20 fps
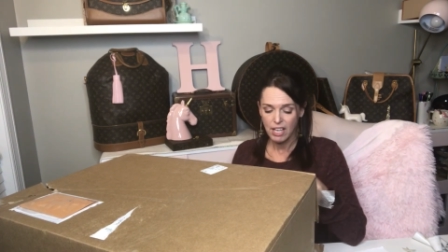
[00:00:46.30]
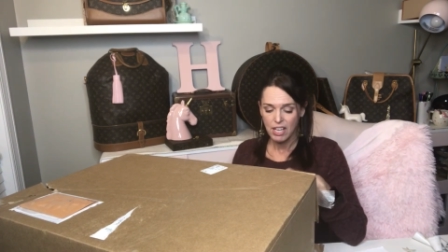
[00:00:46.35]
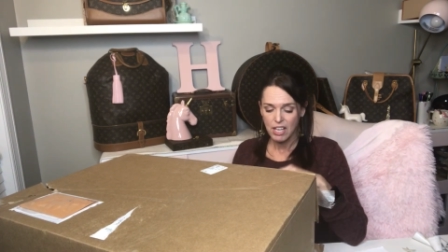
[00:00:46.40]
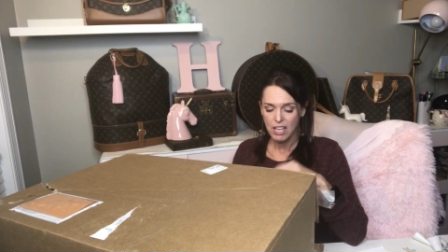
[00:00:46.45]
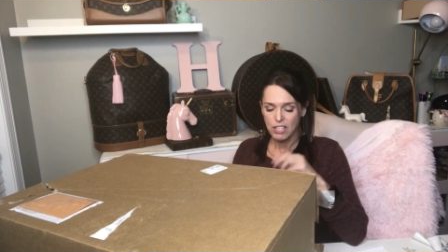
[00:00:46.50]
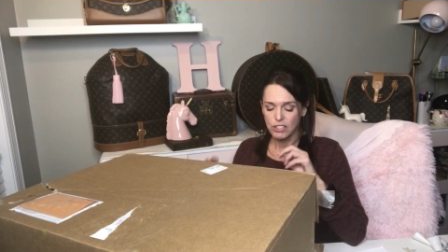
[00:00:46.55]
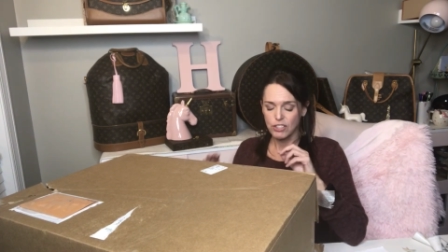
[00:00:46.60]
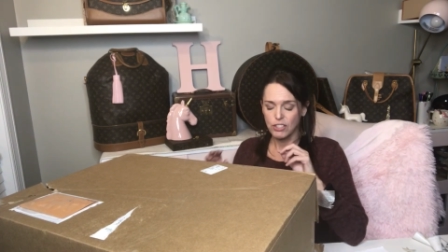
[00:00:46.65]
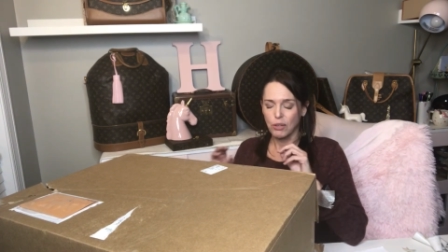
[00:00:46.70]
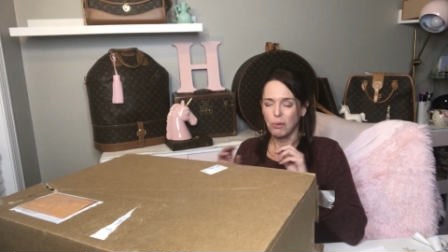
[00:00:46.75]

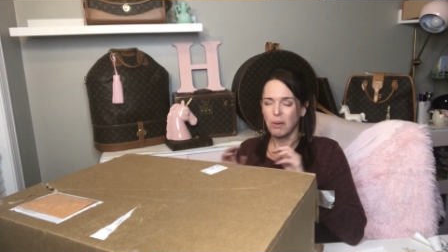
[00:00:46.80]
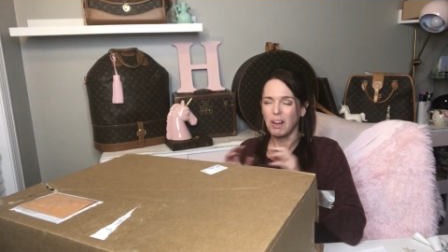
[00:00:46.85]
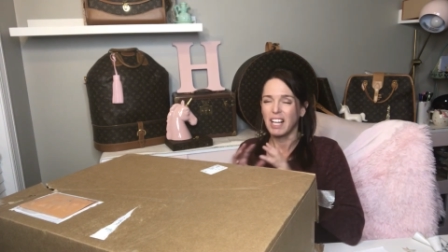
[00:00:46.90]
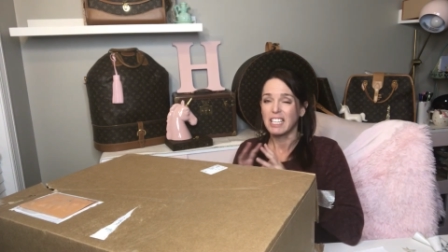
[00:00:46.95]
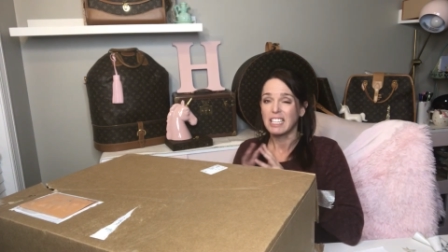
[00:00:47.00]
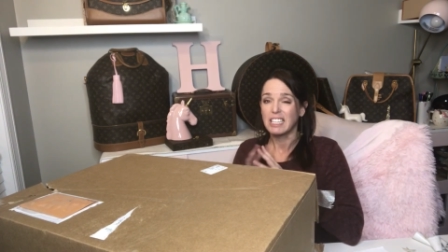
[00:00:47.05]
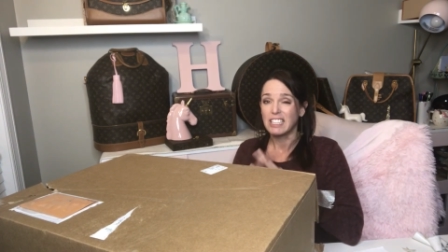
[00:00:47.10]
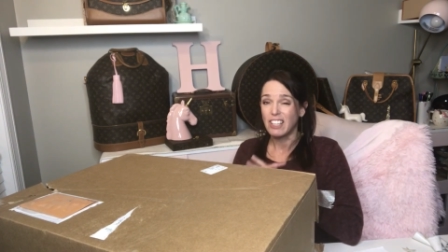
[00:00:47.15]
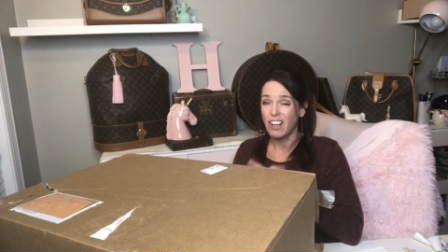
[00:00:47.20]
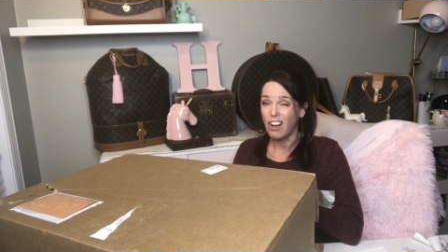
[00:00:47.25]
So a
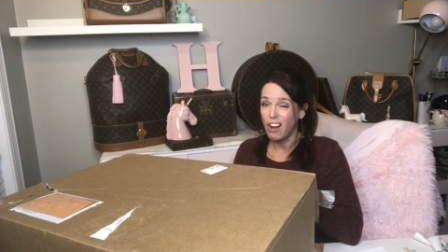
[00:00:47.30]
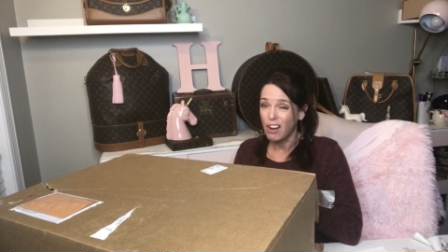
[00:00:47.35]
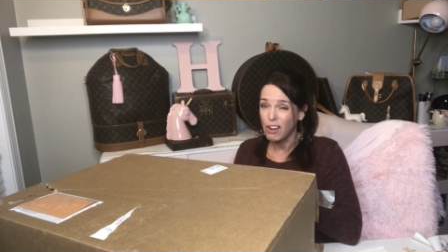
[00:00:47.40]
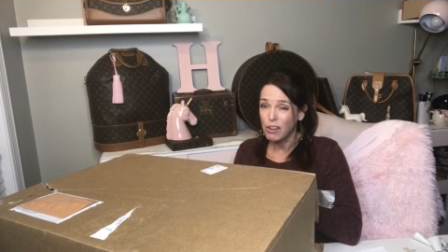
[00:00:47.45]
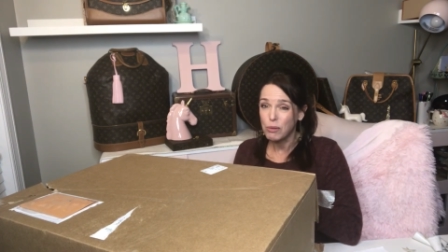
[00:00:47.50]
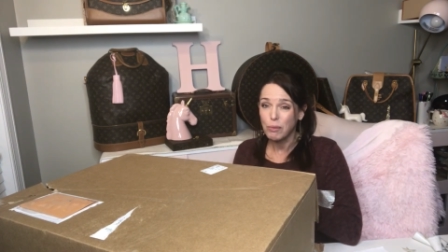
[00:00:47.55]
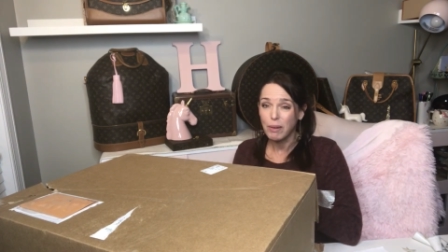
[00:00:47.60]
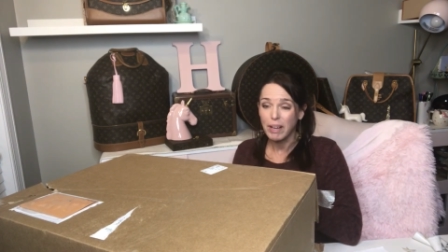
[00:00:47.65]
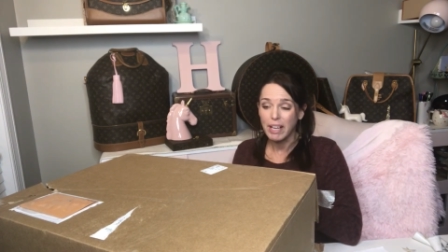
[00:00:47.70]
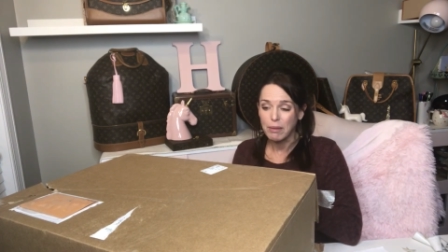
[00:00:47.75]

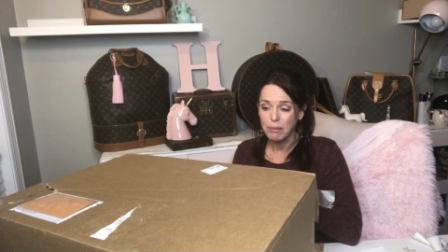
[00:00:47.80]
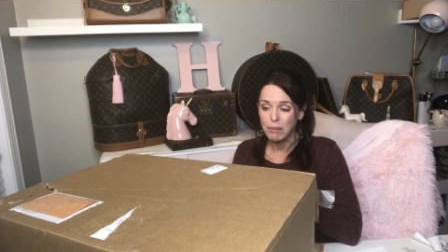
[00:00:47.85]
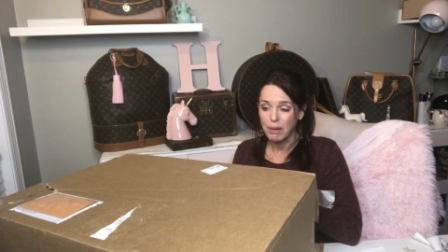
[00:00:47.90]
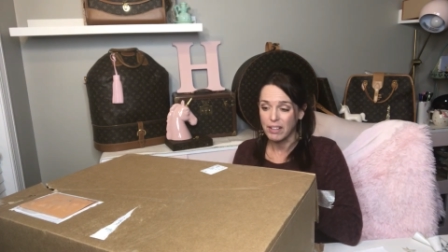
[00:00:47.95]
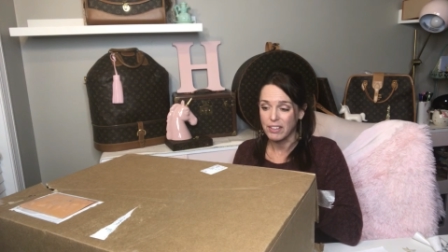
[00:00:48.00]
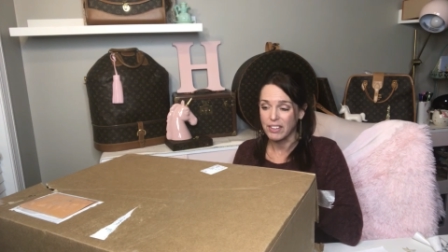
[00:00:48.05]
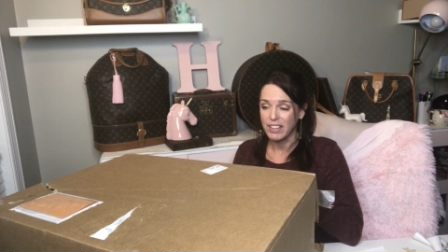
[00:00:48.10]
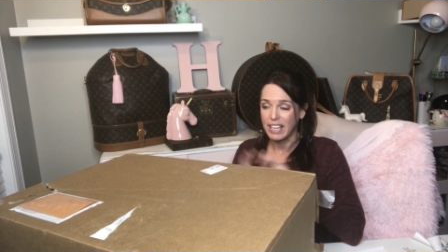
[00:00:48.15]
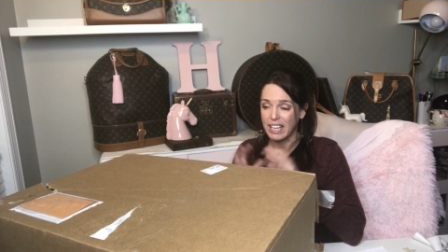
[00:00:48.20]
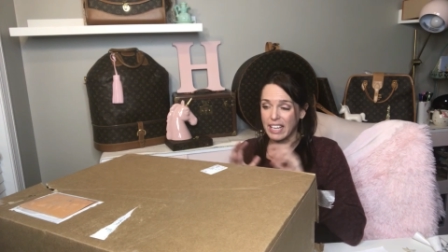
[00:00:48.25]
long wait while
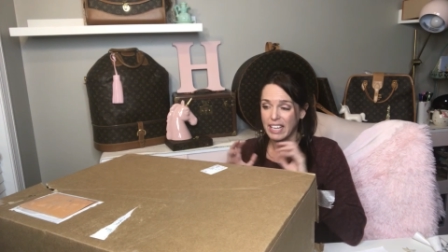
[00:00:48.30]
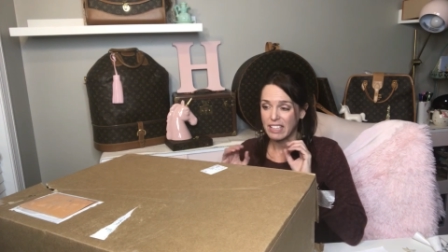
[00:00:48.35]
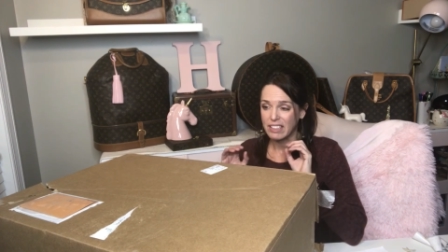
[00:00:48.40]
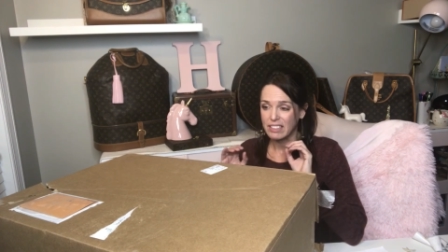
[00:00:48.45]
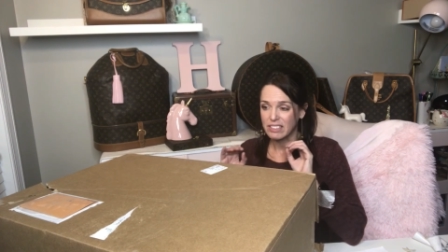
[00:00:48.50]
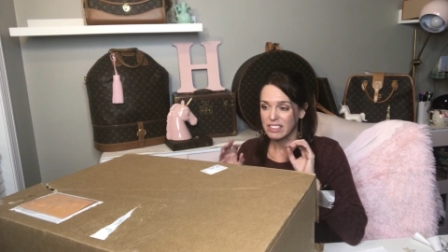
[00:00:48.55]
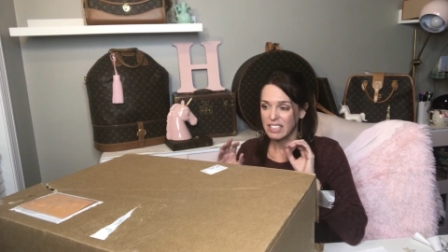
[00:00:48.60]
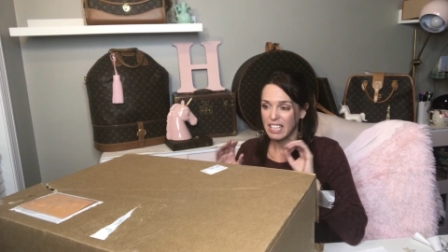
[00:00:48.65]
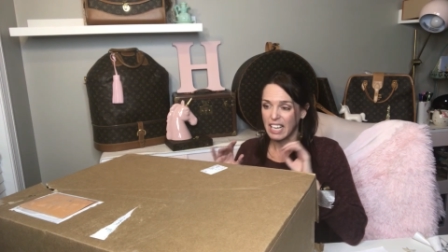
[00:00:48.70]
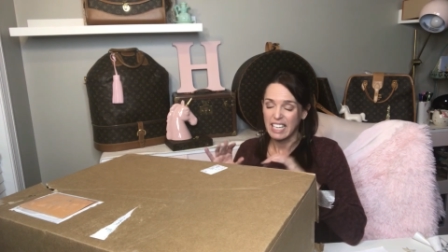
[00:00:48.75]
they
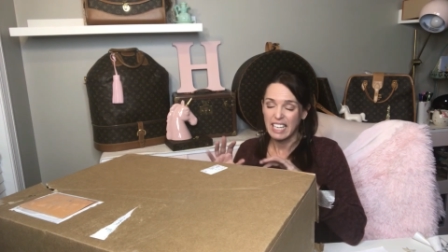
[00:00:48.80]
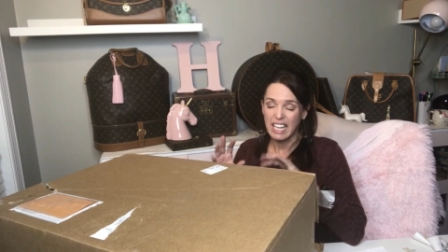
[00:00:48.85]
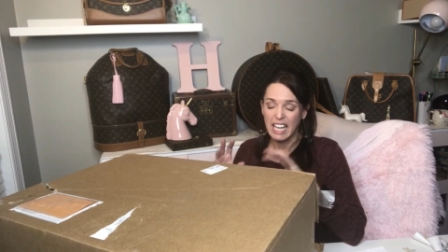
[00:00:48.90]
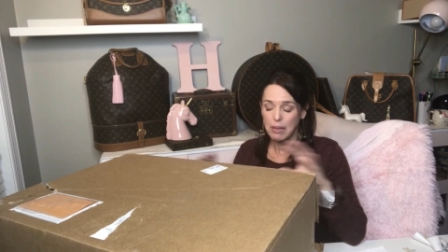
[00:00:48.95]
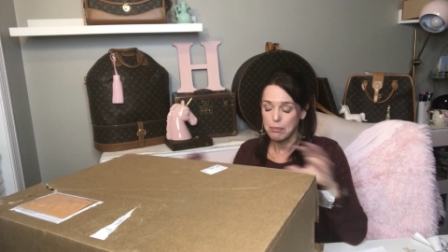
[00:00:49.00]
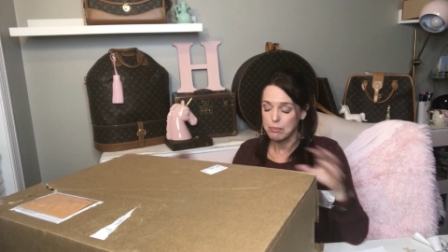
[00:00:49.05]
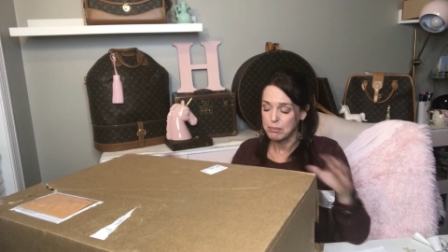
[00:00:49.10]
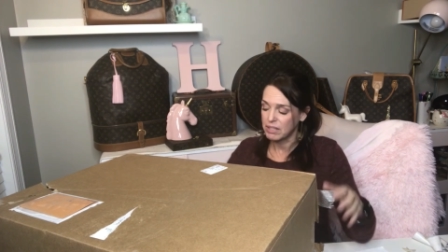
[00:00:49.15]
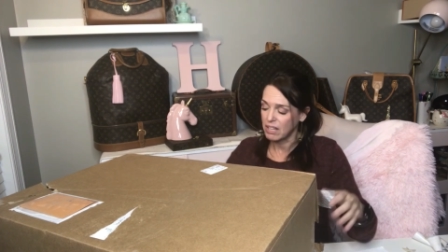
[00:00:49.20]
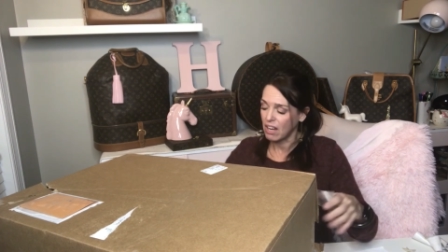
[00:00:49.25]
kind of
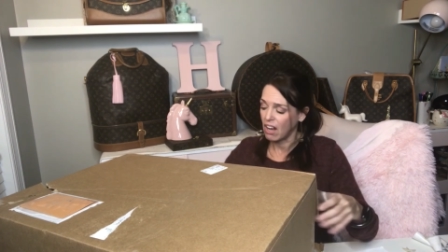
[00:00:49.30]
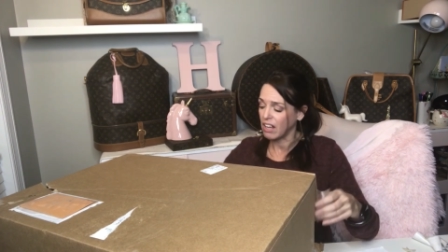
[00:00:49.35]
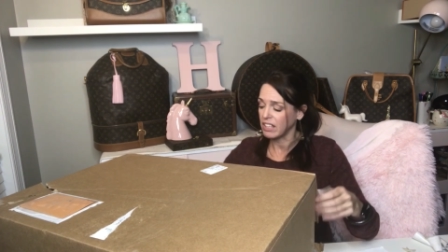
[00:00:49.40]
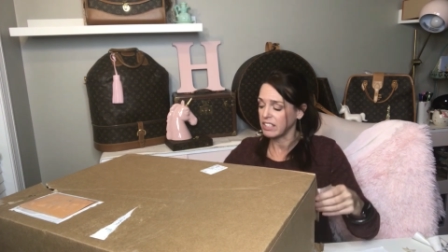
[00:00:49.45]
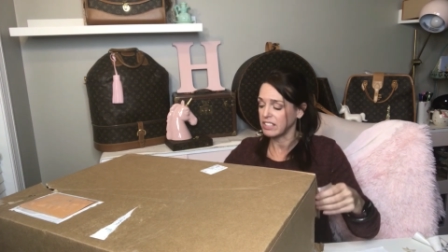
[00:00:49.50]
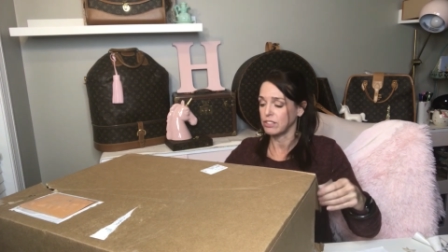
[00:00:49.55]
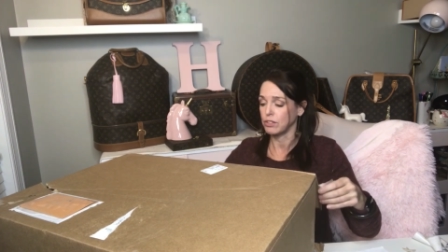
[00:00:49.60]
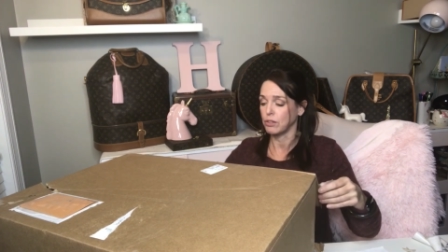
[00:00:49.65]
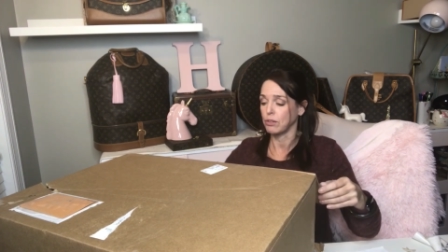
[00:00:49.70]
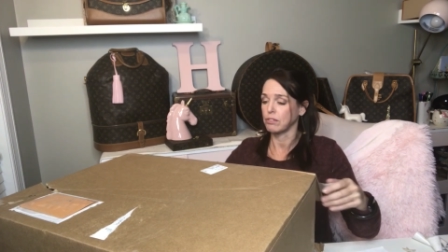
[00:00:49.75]
hem and hawed
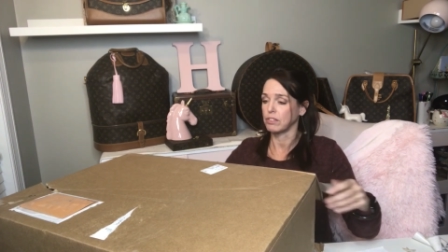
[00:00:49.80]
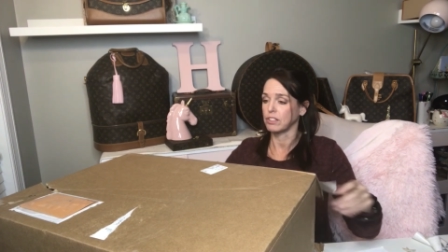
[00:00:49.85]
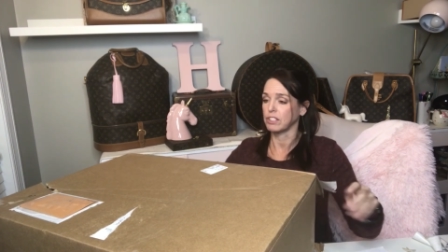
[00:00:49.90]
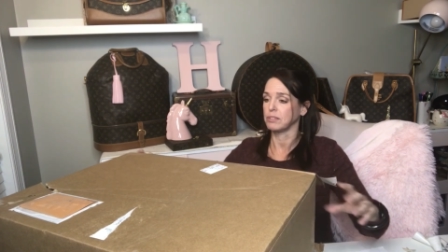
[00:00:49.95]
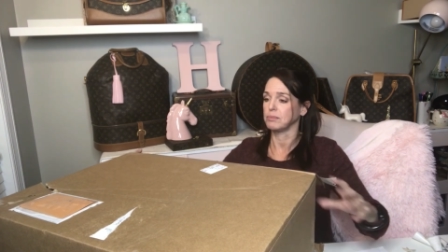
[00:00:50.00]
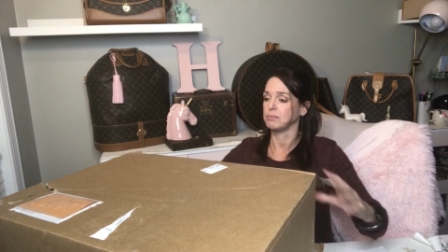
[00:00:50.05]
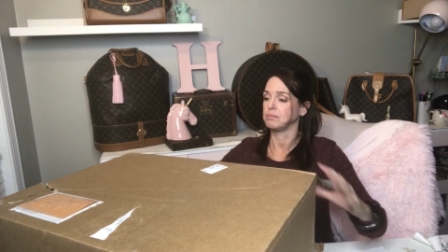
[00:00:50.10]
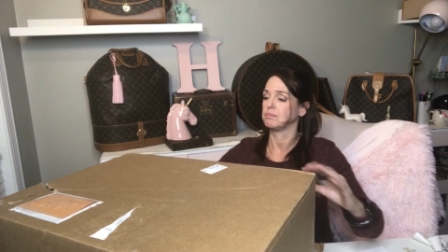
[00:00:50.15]
it over.